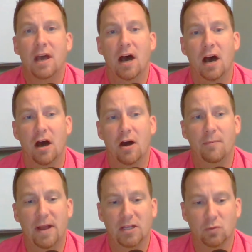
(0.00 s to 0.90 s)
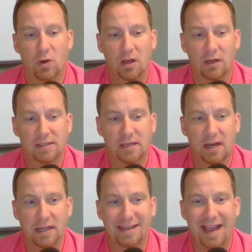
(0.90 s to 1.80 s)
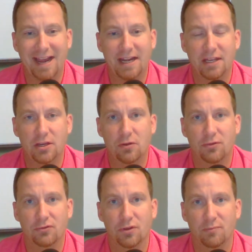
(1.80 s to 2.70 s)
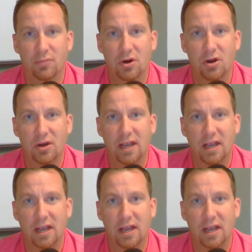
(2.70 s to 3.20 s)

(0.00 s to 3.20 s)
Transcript: as well as kind of guiding you through the book